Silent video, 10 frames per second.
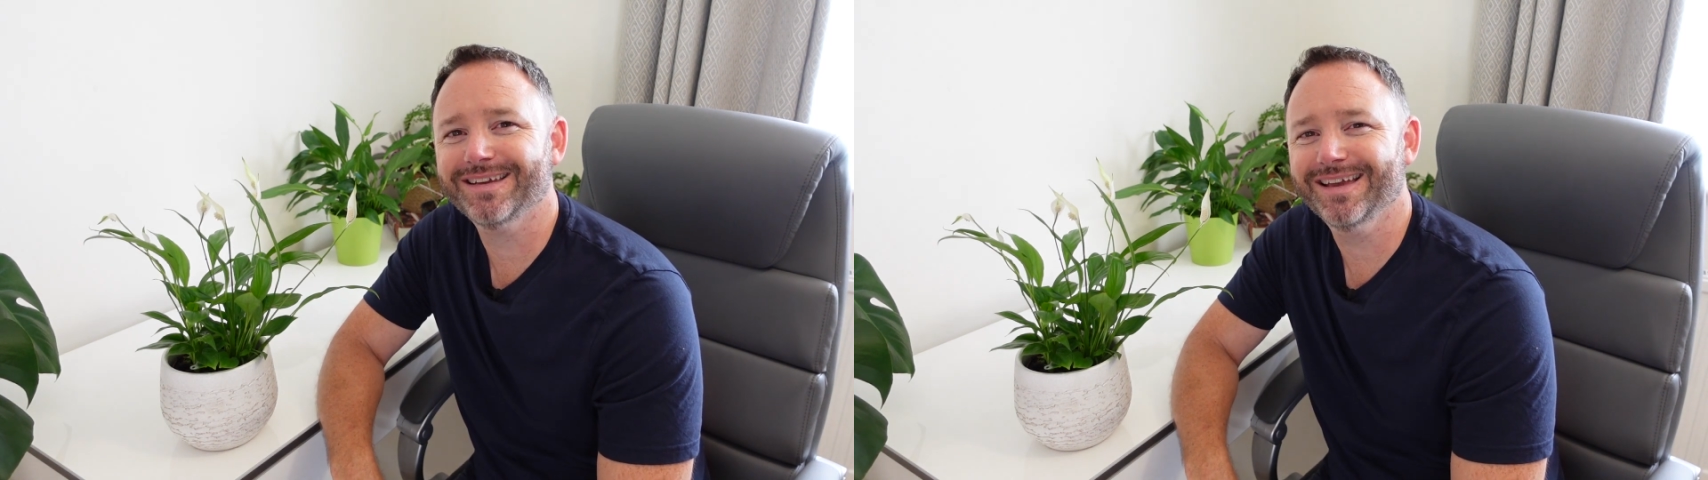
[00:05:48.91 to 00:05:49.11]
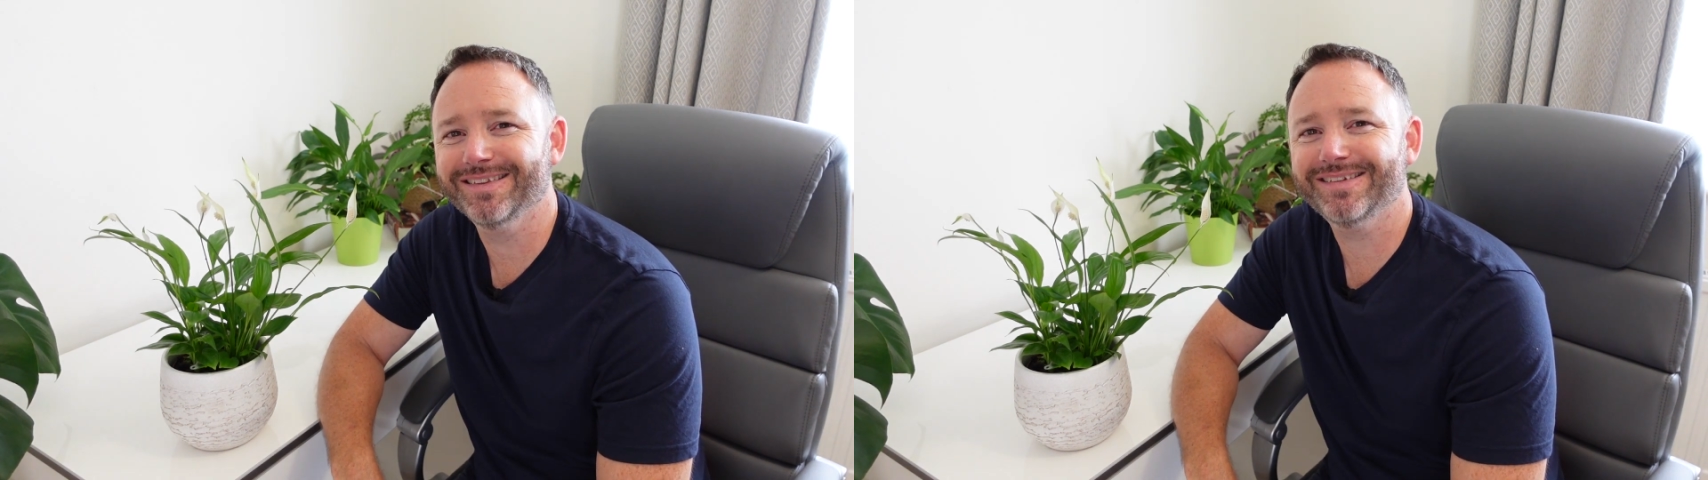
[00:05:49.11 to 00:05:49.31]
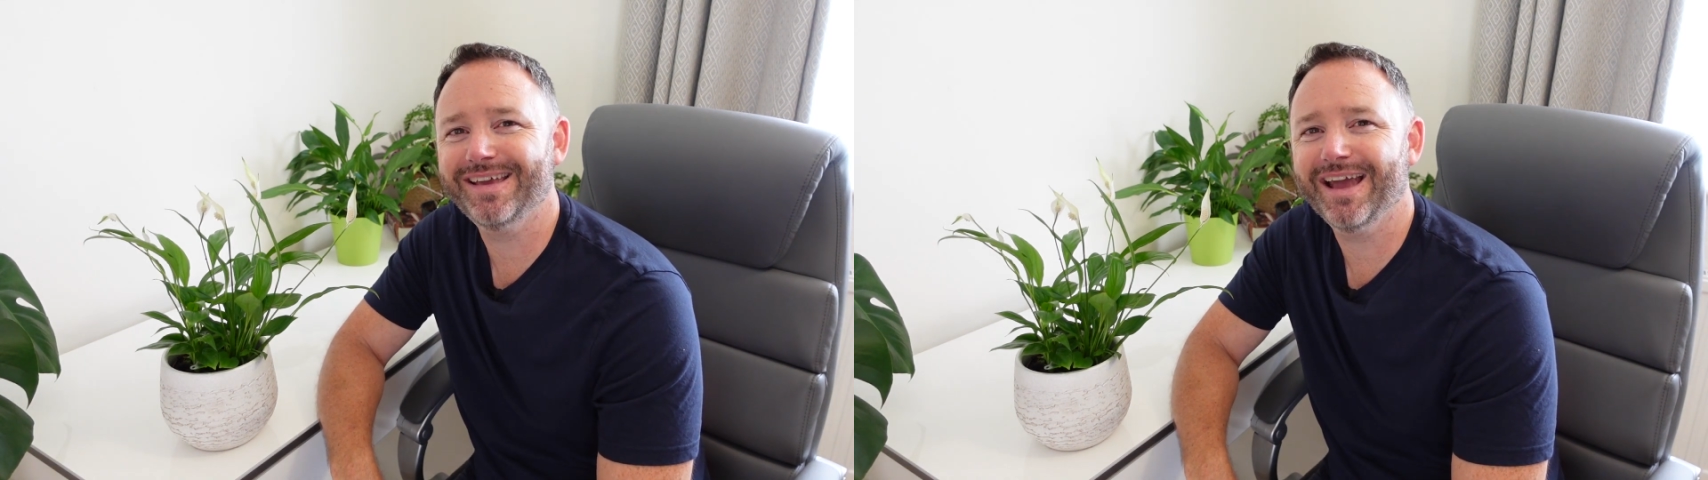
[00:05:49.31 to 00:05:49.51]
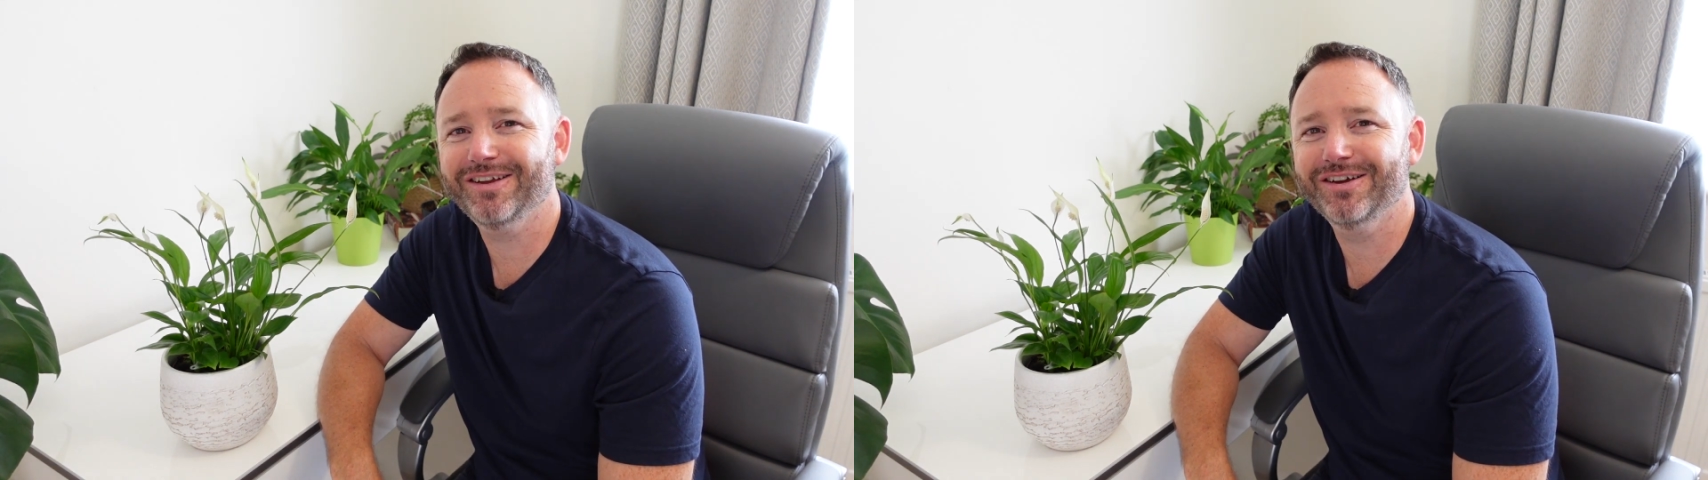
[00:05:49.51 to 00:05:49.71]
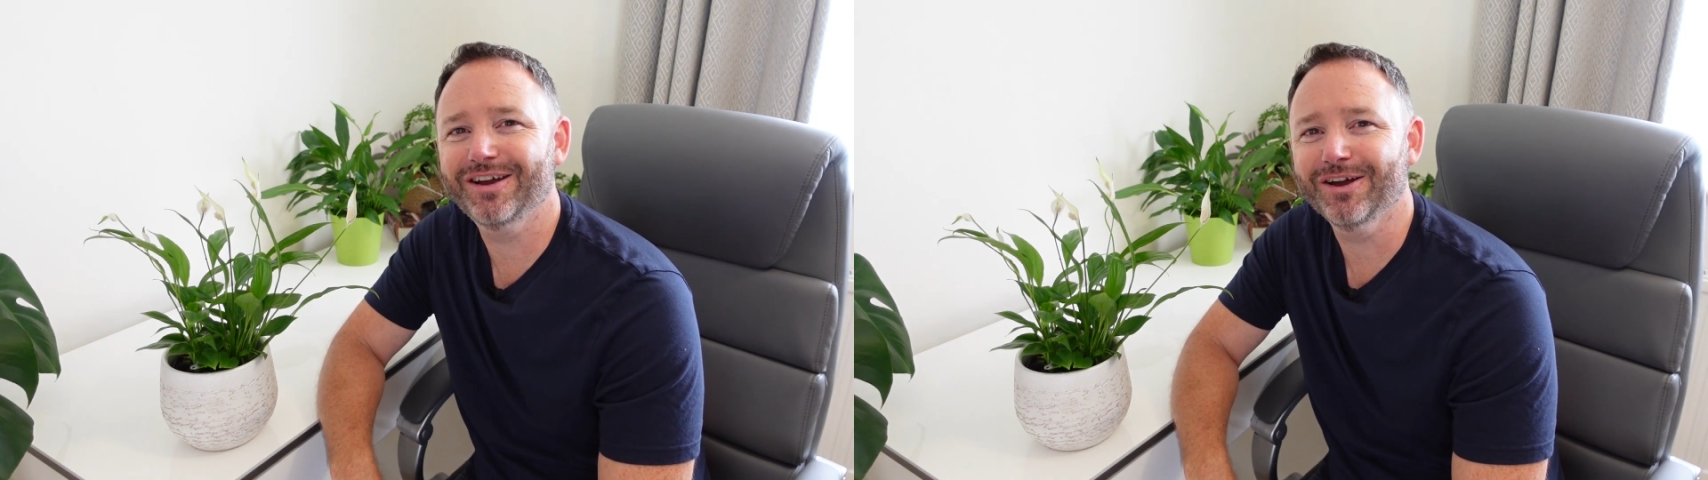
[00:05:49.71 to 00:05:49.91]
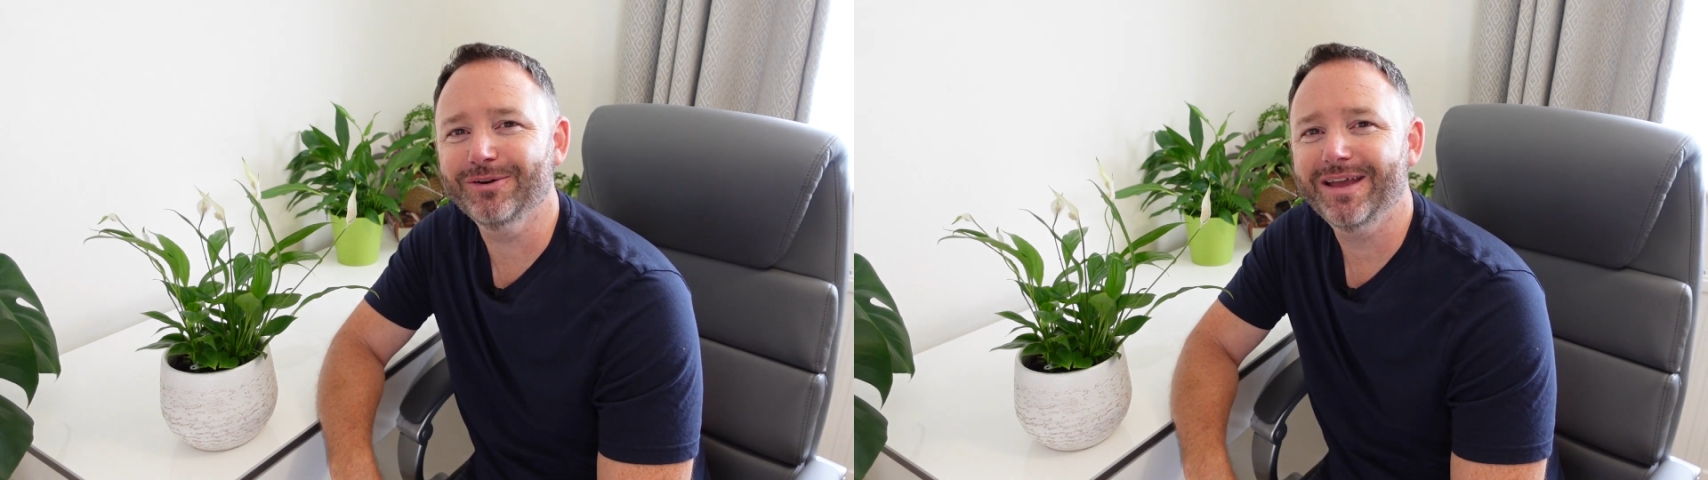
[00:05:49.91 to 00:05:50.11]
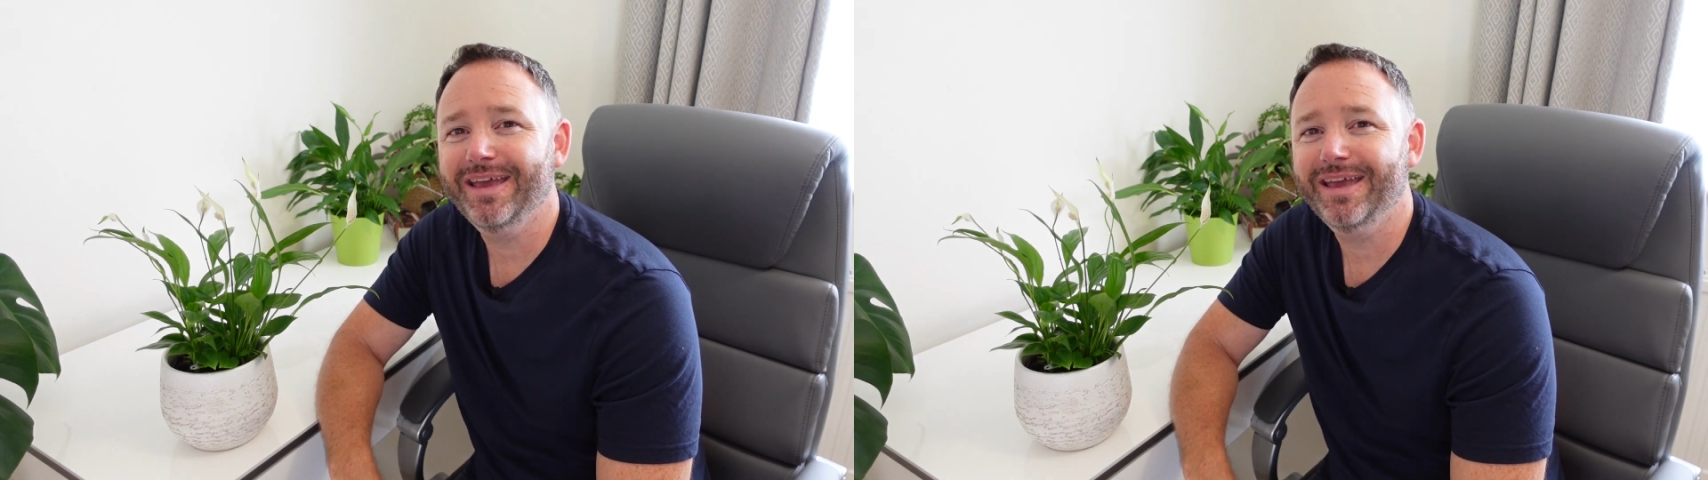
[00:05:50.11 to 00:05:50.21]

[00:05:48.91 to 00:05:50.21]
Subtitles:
and see how you go.